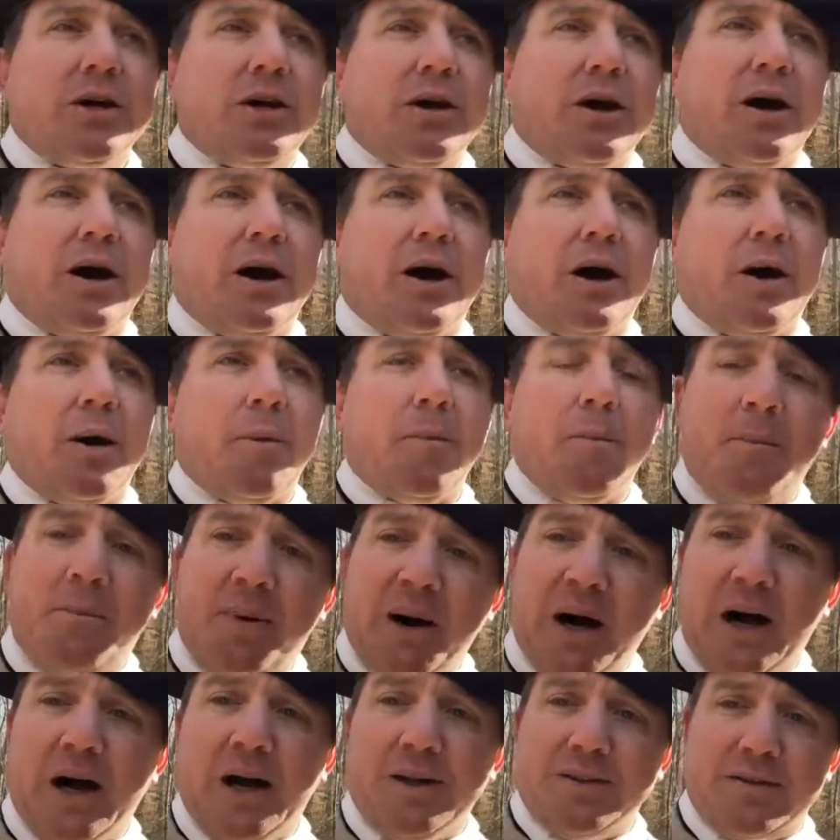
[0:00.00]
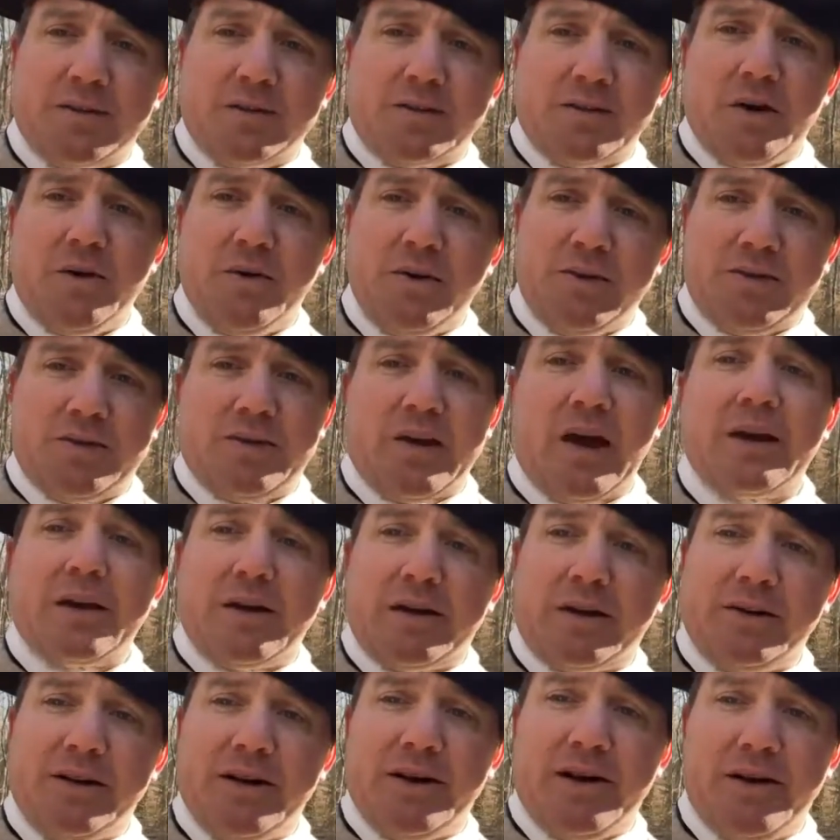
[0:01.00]
So it's
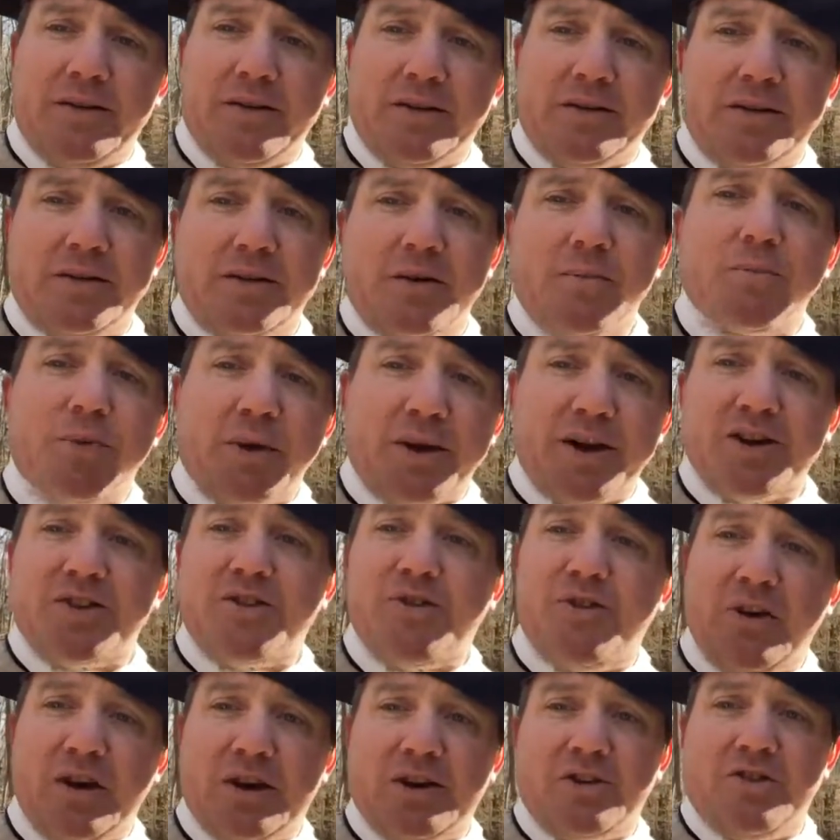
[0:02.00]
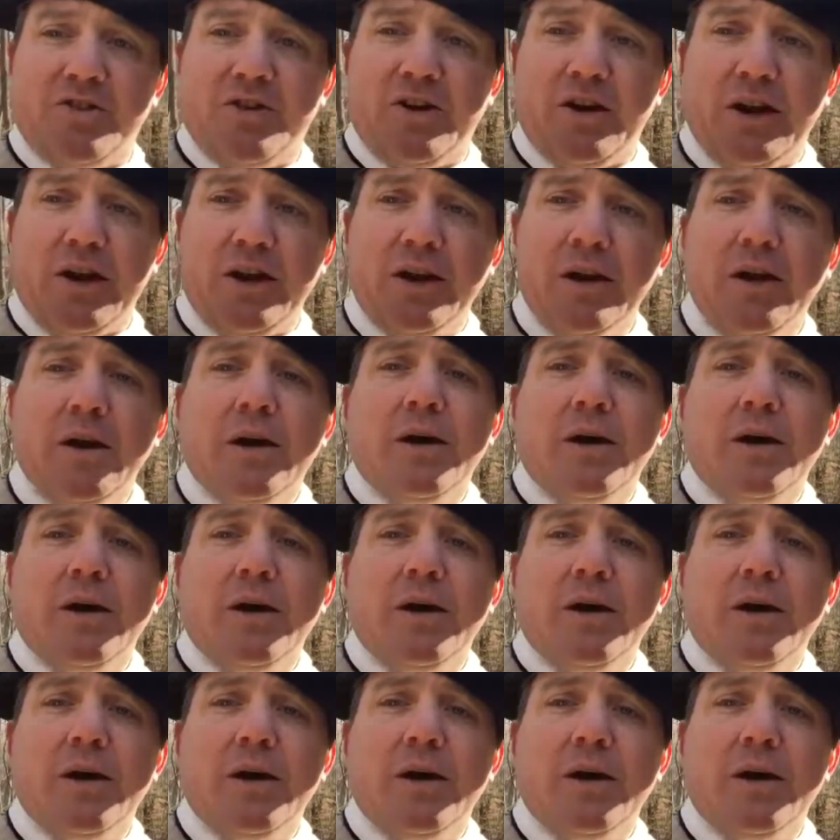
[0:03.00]
technically, this is a British victory.